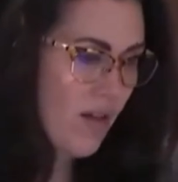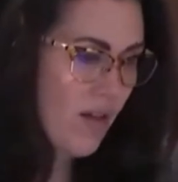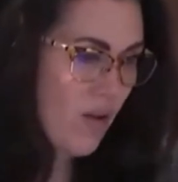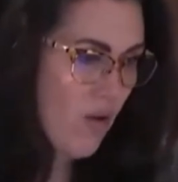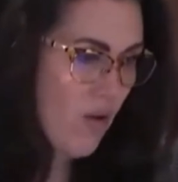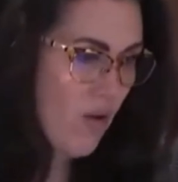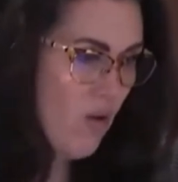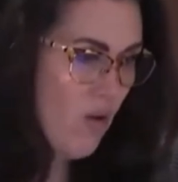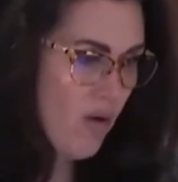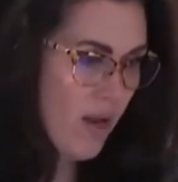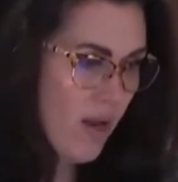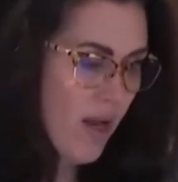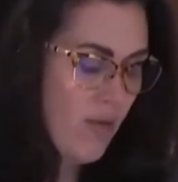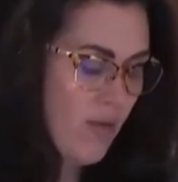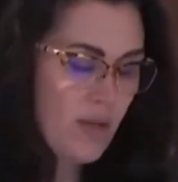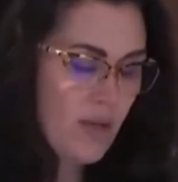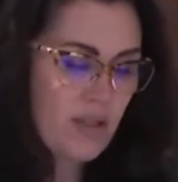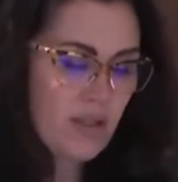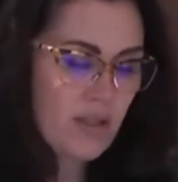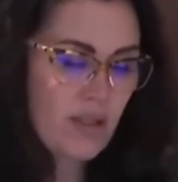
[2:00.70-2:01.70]
the court had
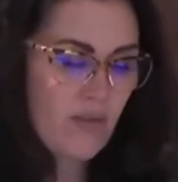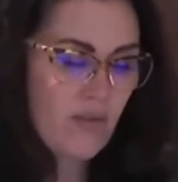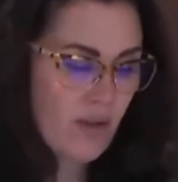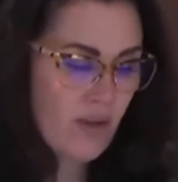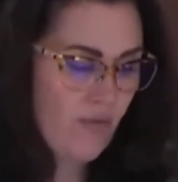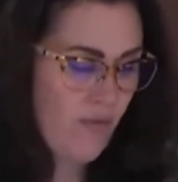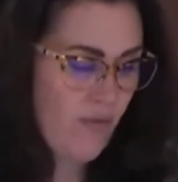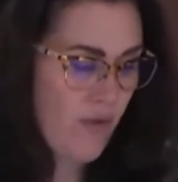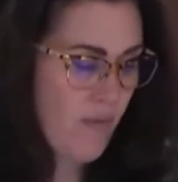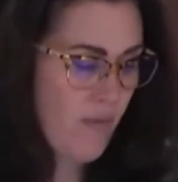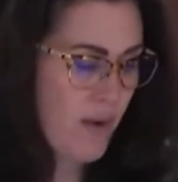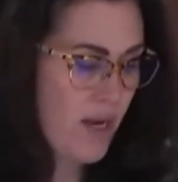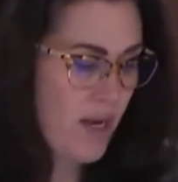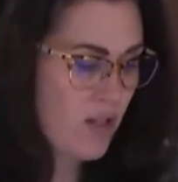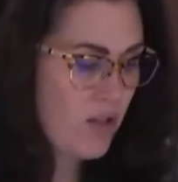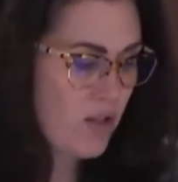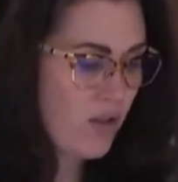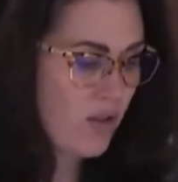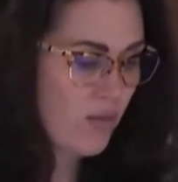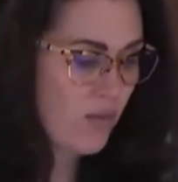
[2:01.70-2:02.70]
received
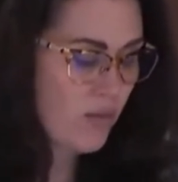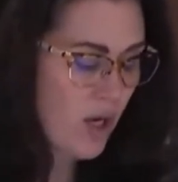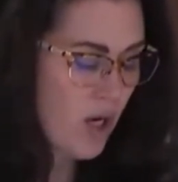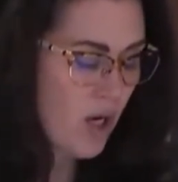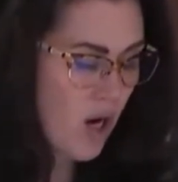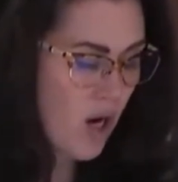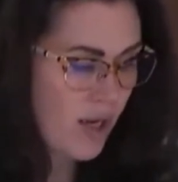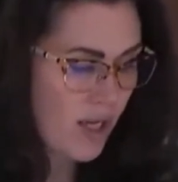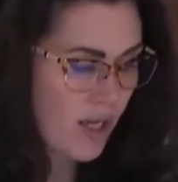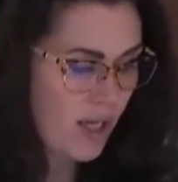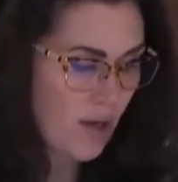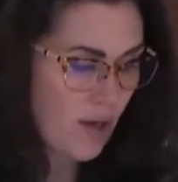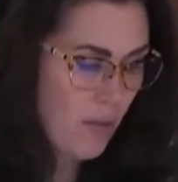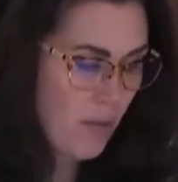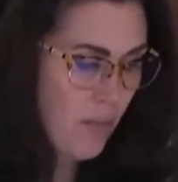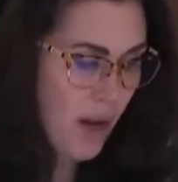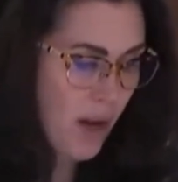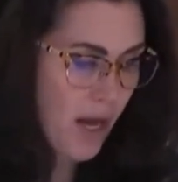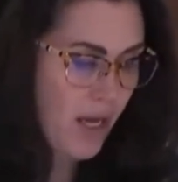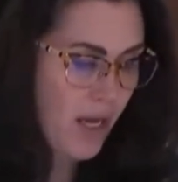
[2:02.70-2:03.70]
information regarding
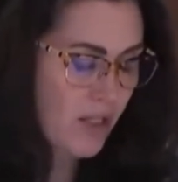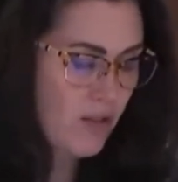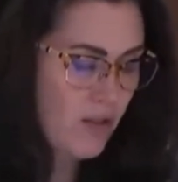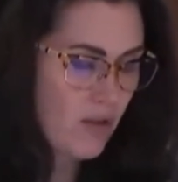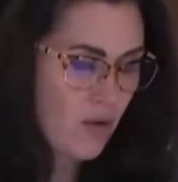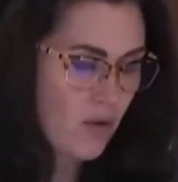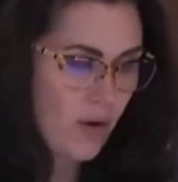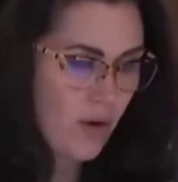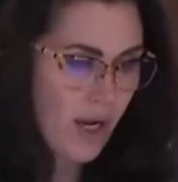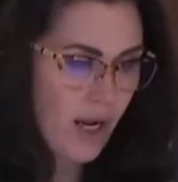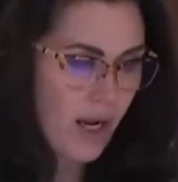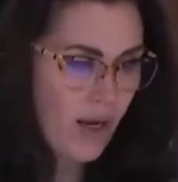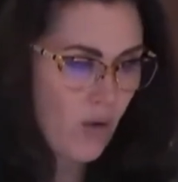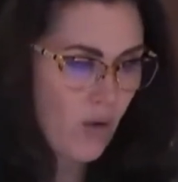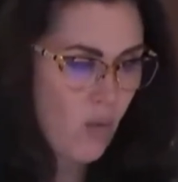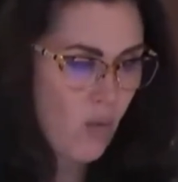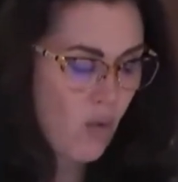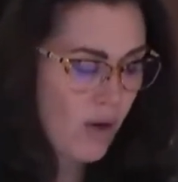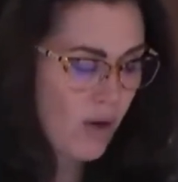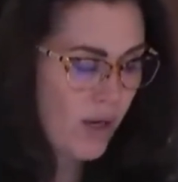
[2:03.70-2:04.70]
nearby tornado
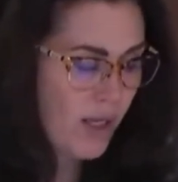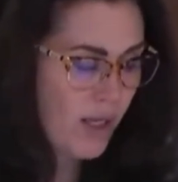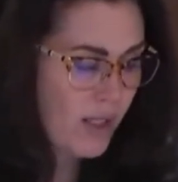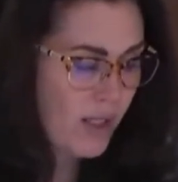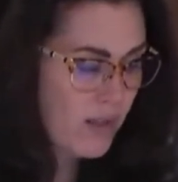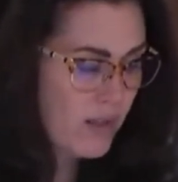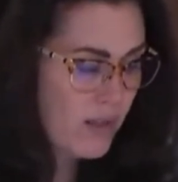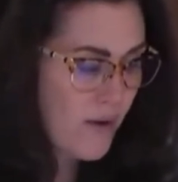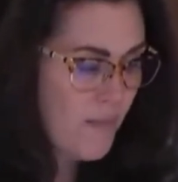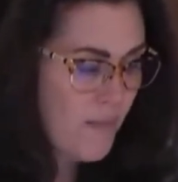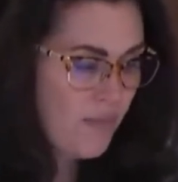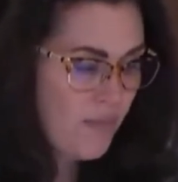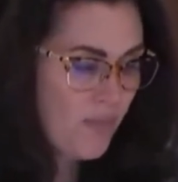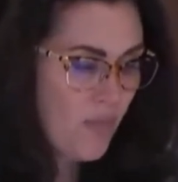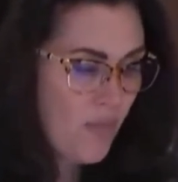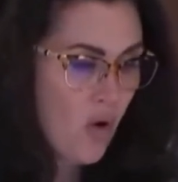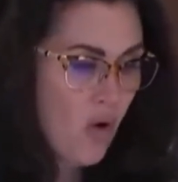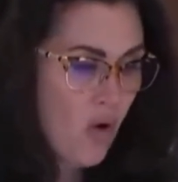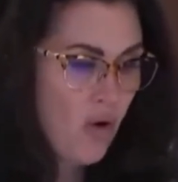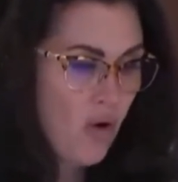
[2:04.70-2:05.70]

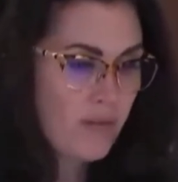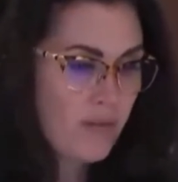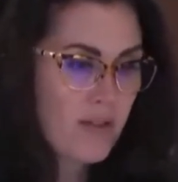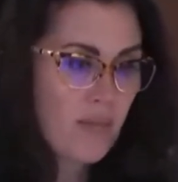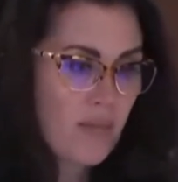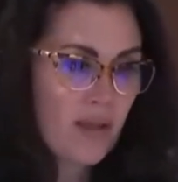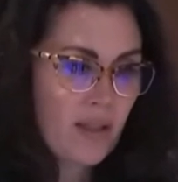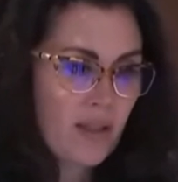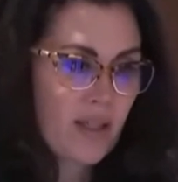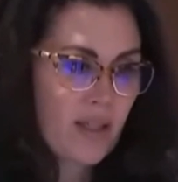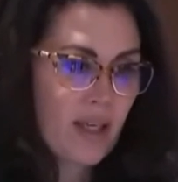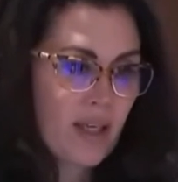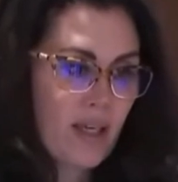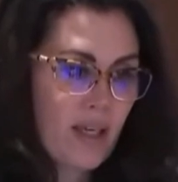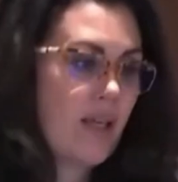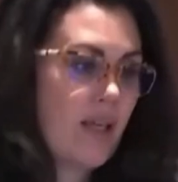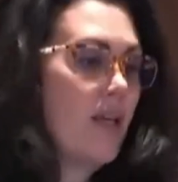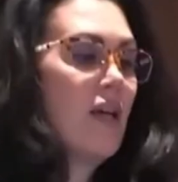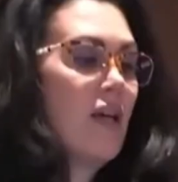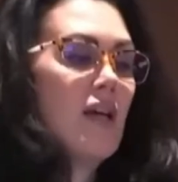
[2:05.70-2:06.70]
warnings.
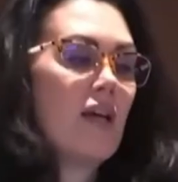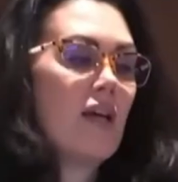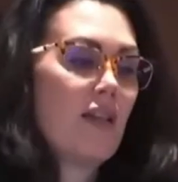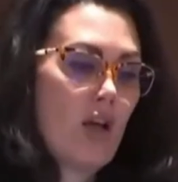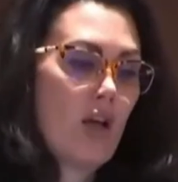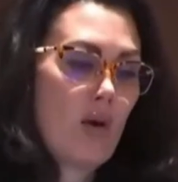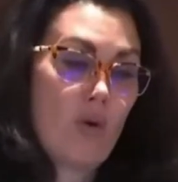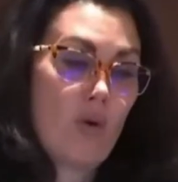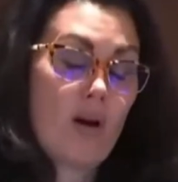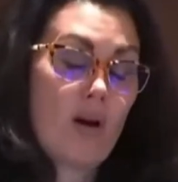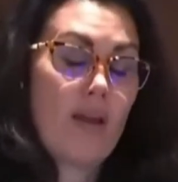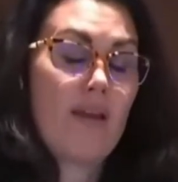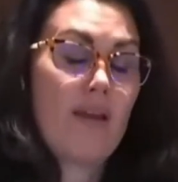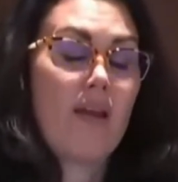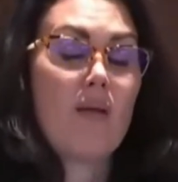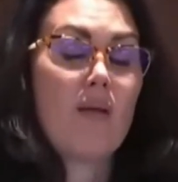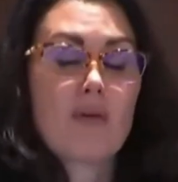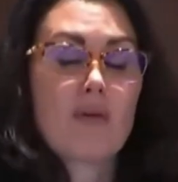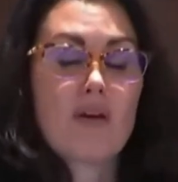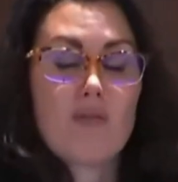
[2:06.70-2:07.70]
Ultimately, there were a
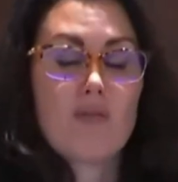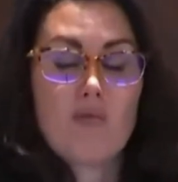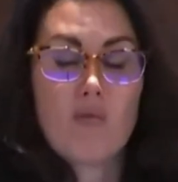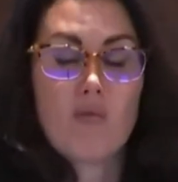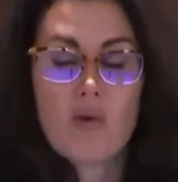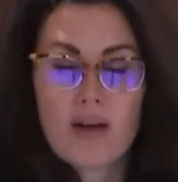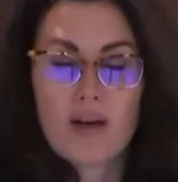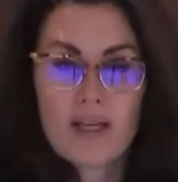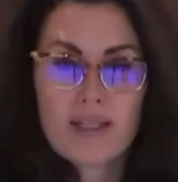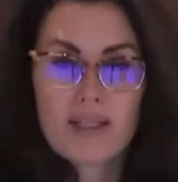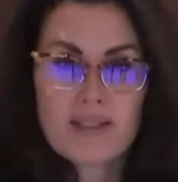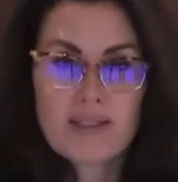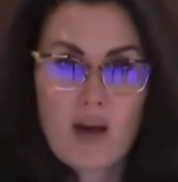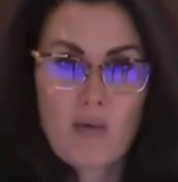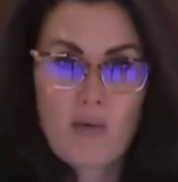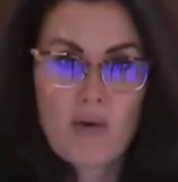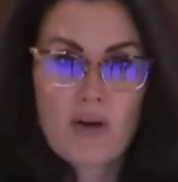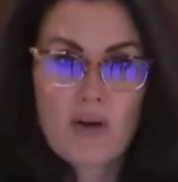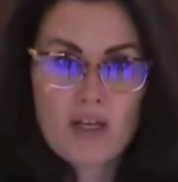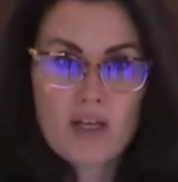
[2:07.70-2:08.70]
number of warnings
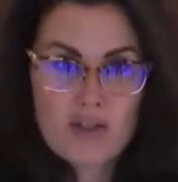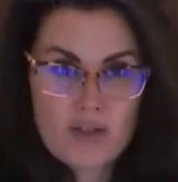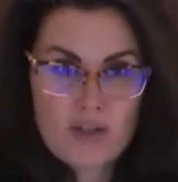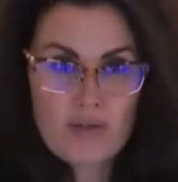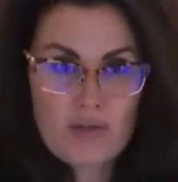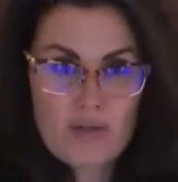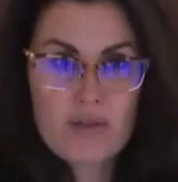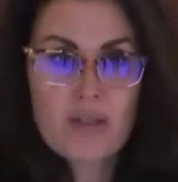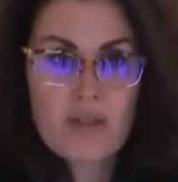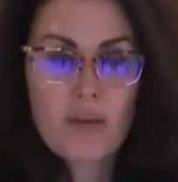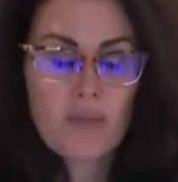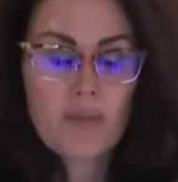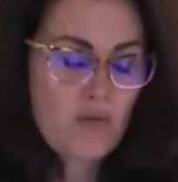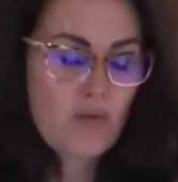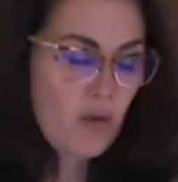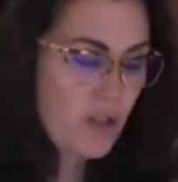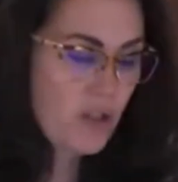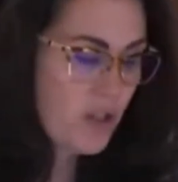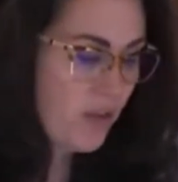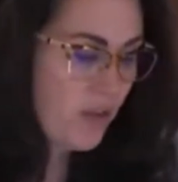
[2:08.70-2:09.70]
that were issued, some of
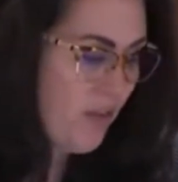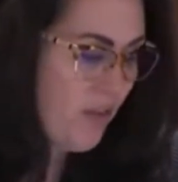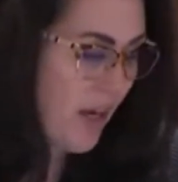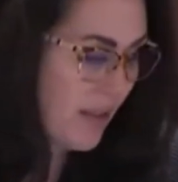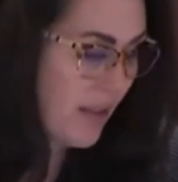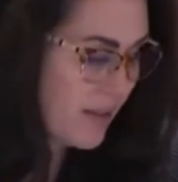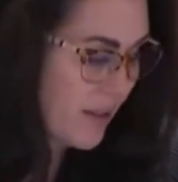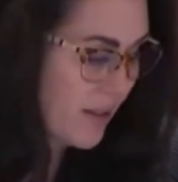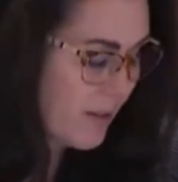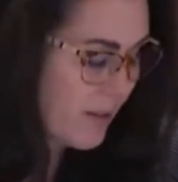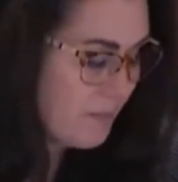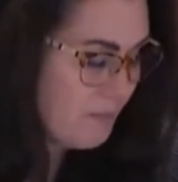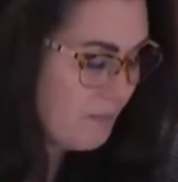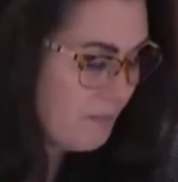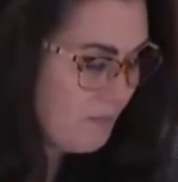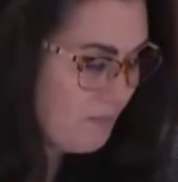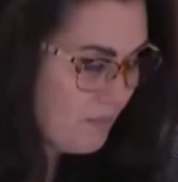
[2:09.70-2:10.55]
which affected